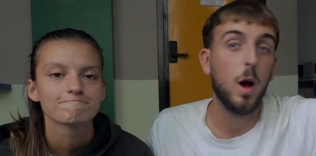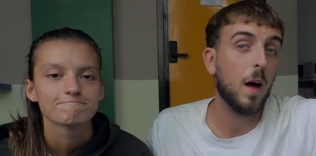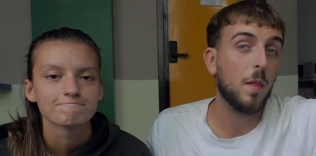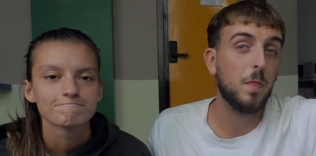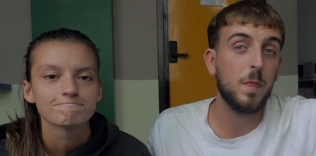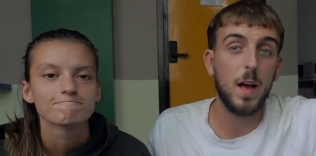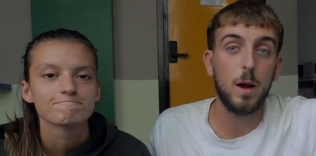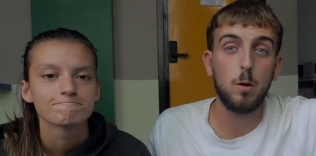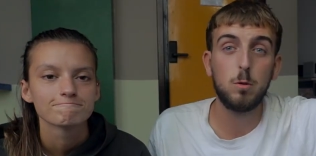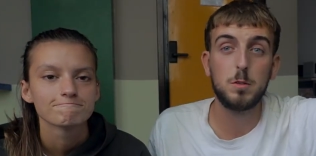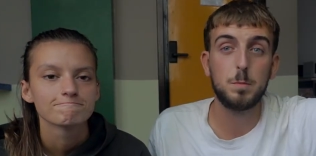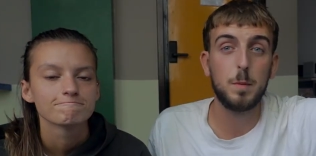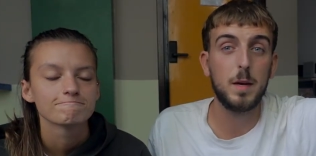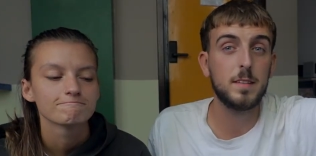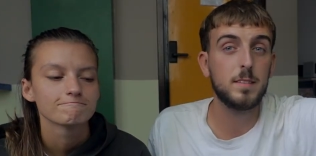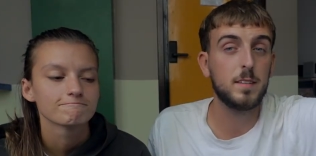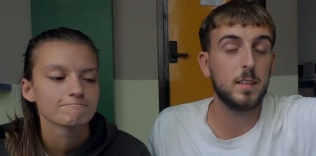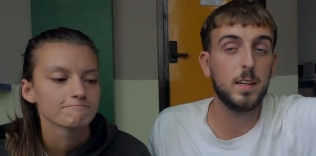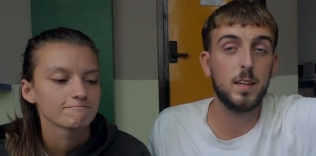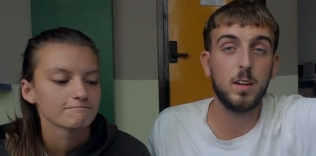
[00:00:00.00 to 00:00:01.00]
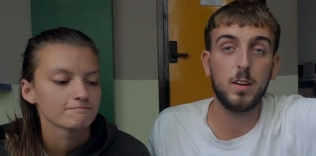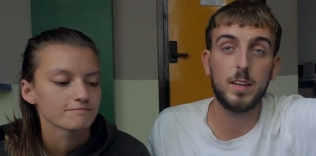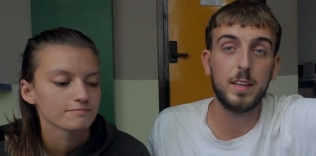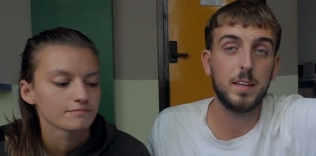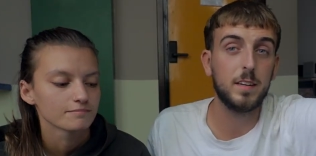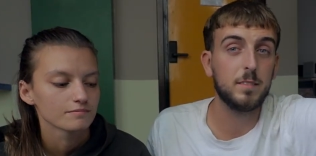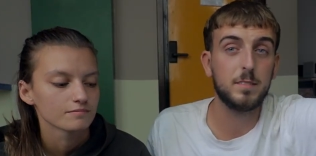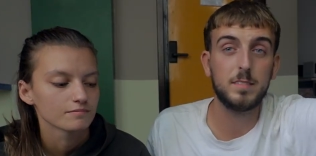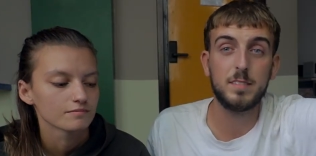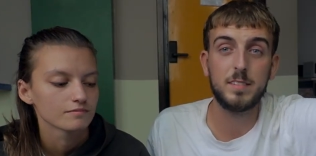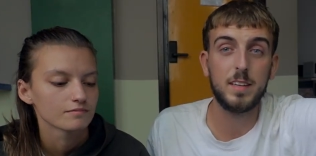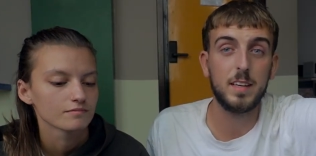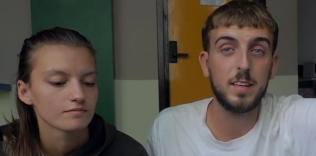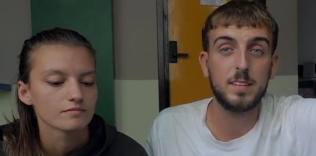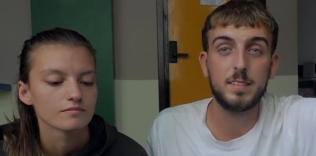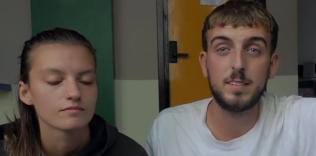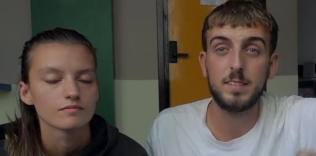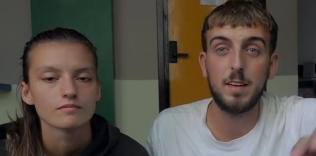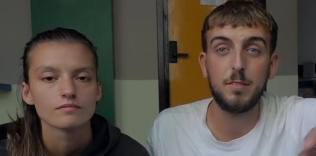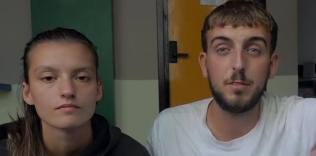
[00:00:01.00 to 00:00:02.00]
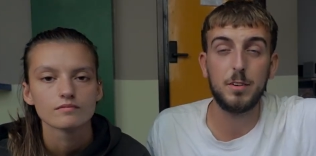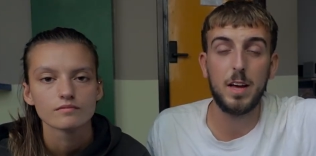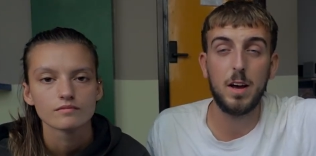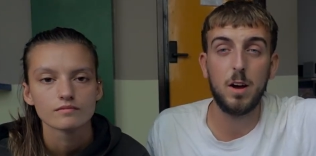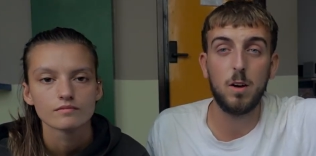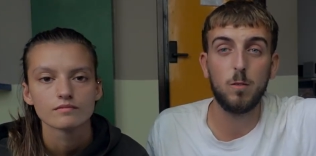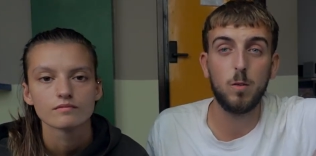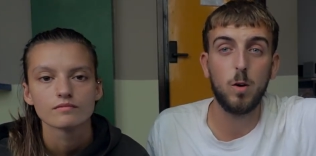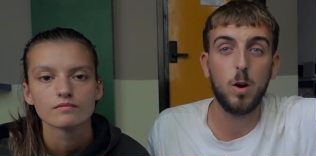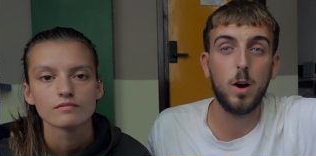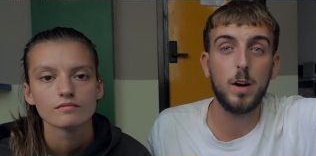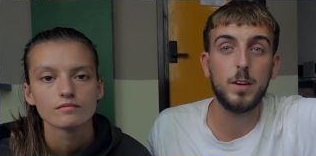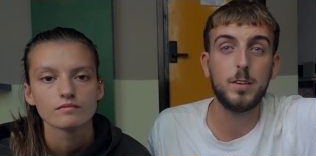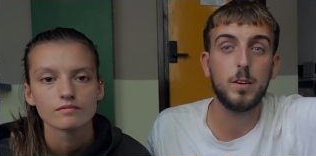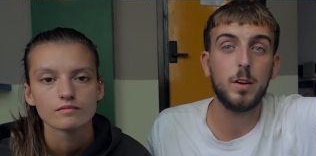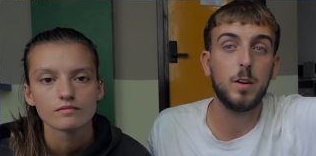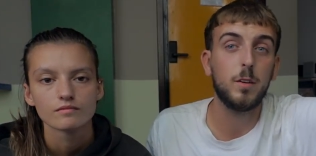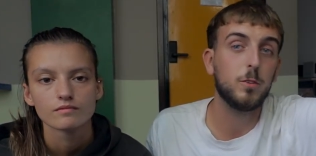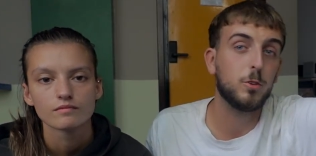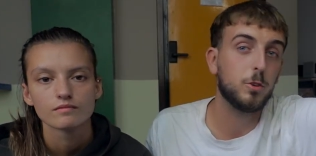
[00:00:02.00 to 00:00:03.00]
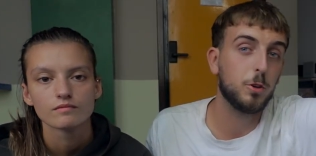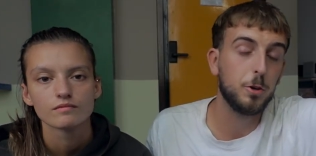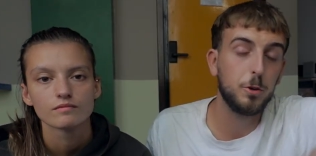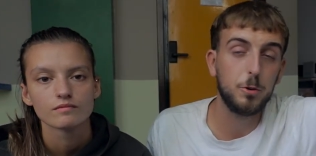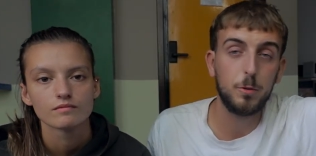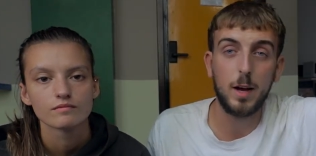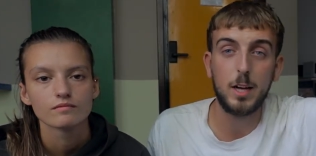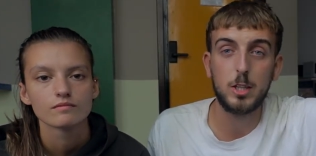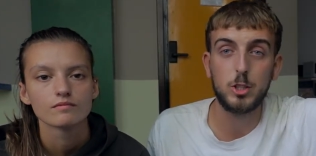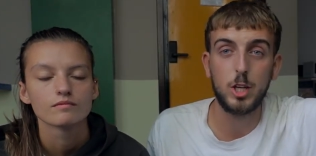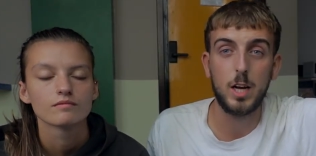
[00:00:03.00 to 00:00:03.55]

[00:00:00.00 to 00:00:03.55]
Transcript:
Speaker 1: and that was basically like a six, seven hour ride to Ha